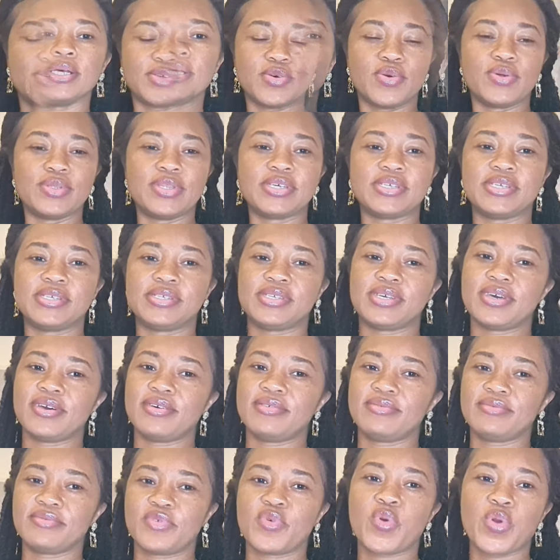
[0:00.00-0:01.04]
So this is a
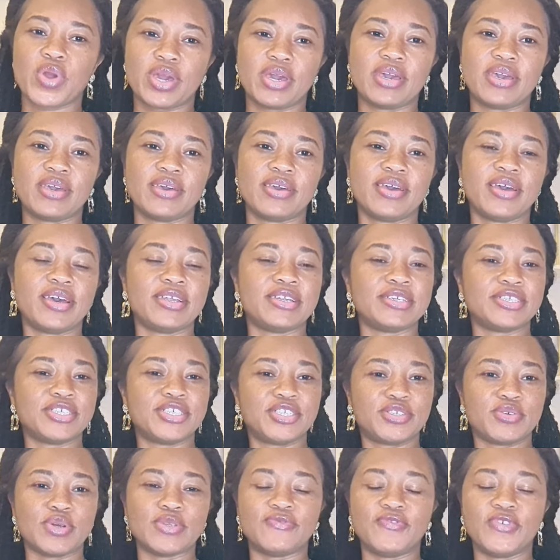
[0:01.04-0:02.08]
quick and
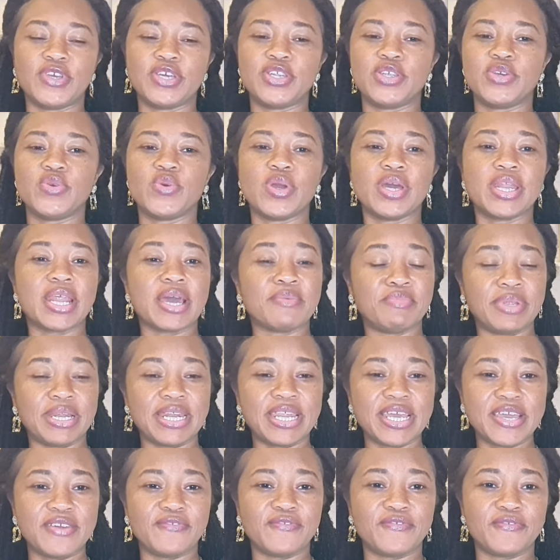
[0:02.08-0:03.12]
short video, and I
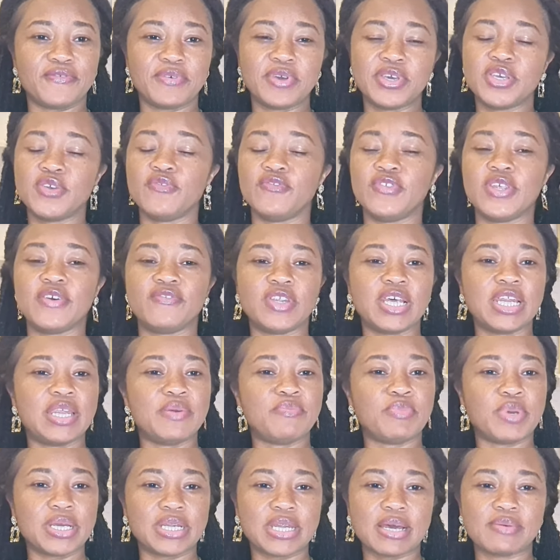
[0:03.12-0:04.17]
believe you've definitely
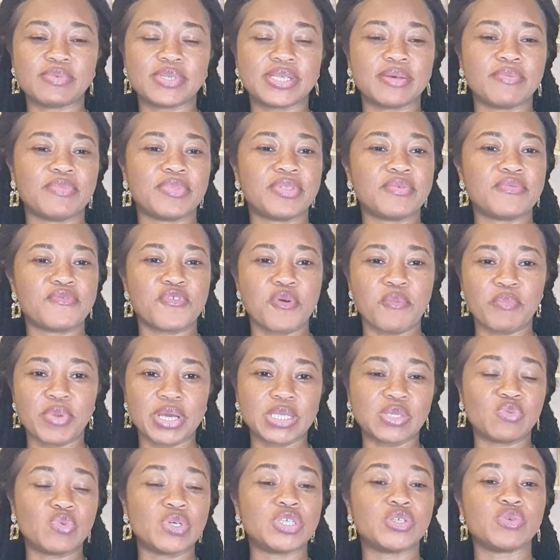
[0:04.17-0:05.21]
picked up something from
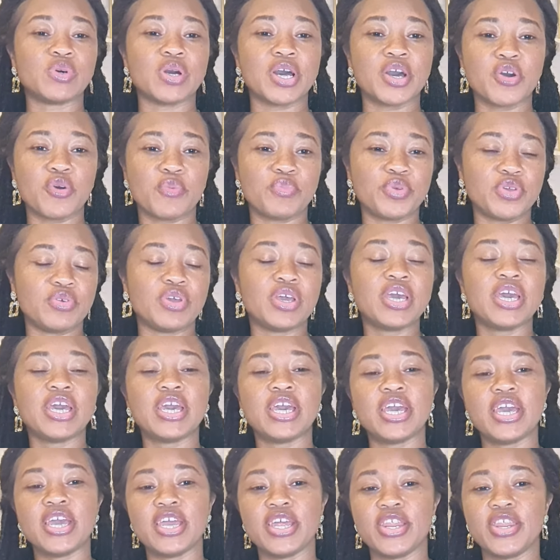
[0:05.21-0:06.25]
it which will help you
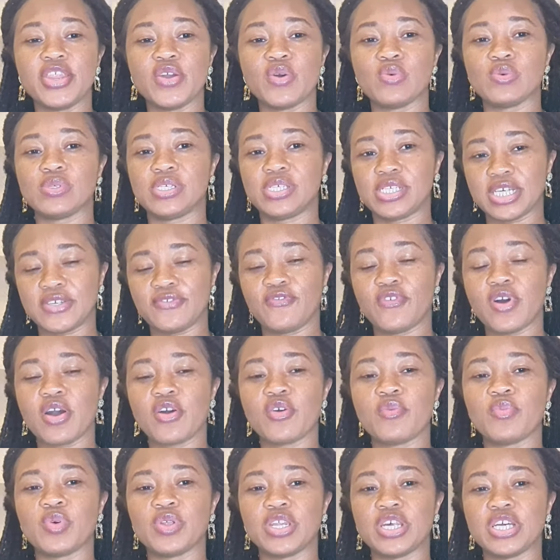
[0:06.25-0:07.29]
in your search for
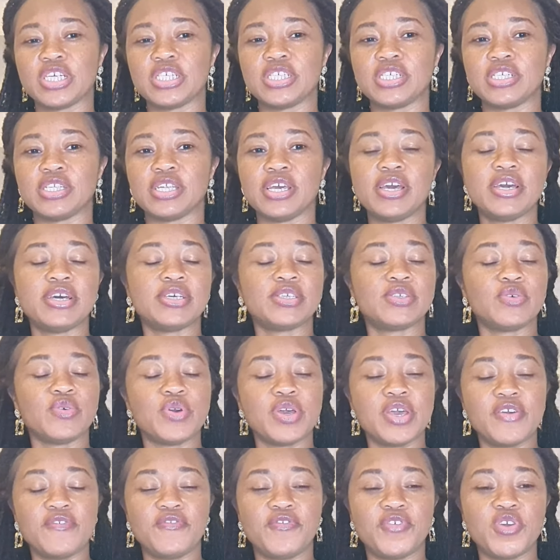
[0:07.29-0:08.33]
accommodation. So
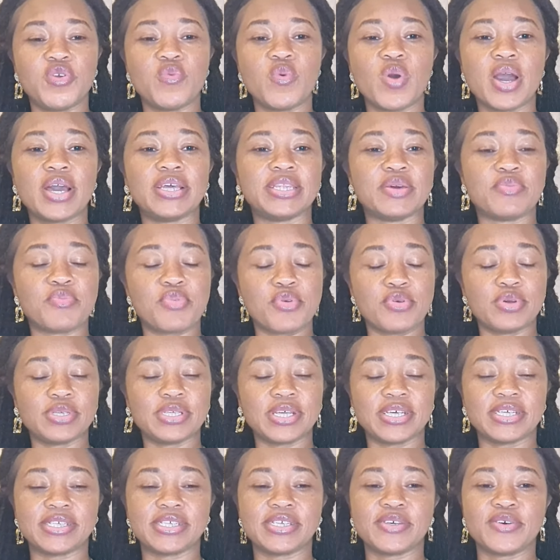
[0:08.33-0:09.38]
if you are in the
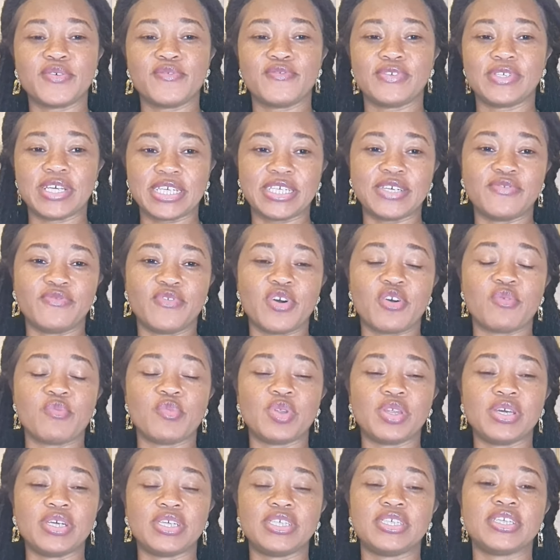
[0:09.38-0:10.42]
process of searching for
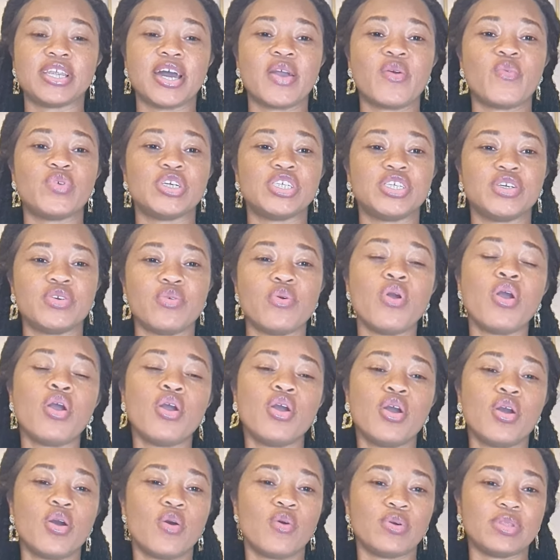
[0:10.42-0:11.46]
accommodation, I wish you
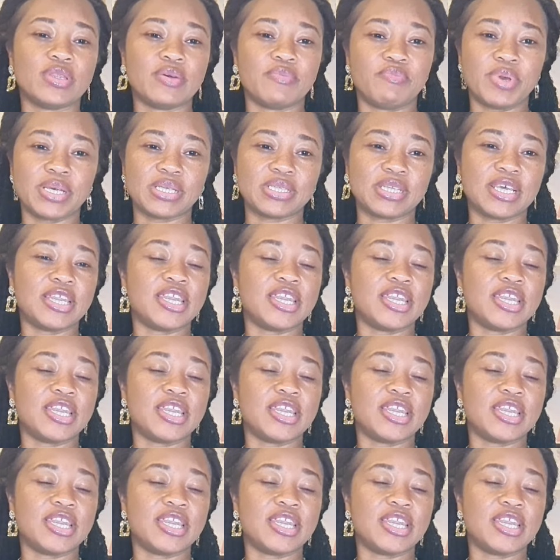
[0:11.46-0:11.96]
all the best.